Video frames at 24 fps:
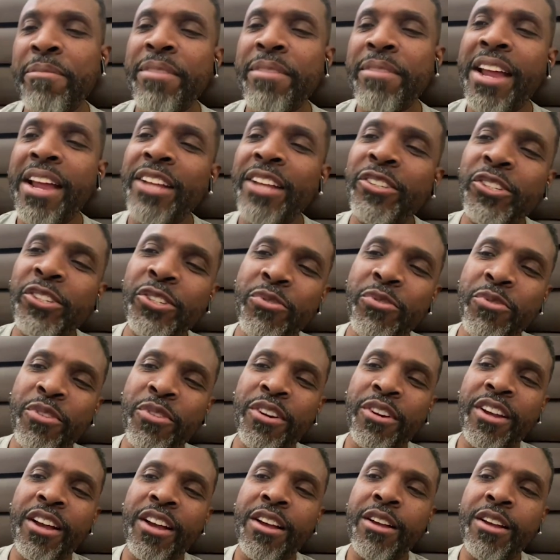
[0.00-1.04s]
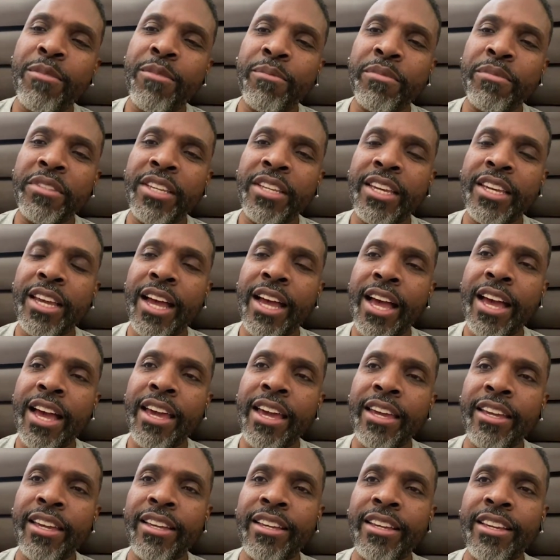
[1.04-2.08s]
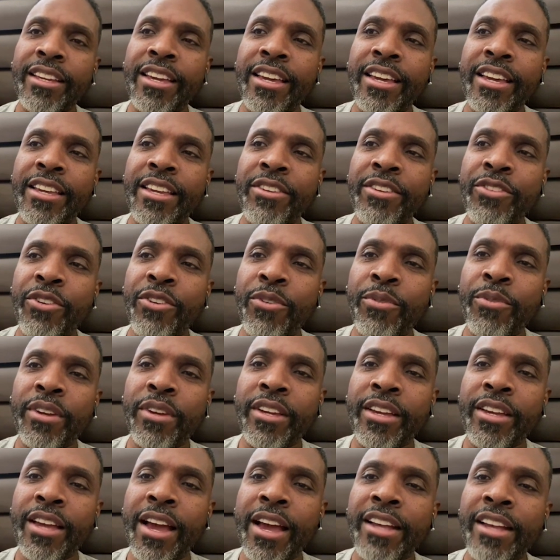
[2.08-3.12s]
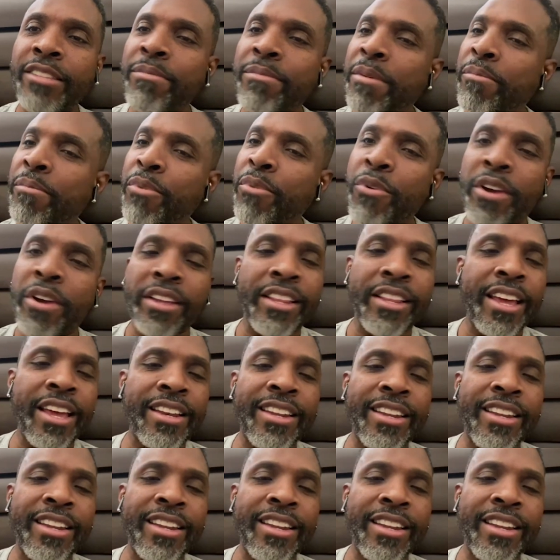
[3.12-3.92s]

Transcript: I'm not sure. Um, Kai, you know, Kai is my boy.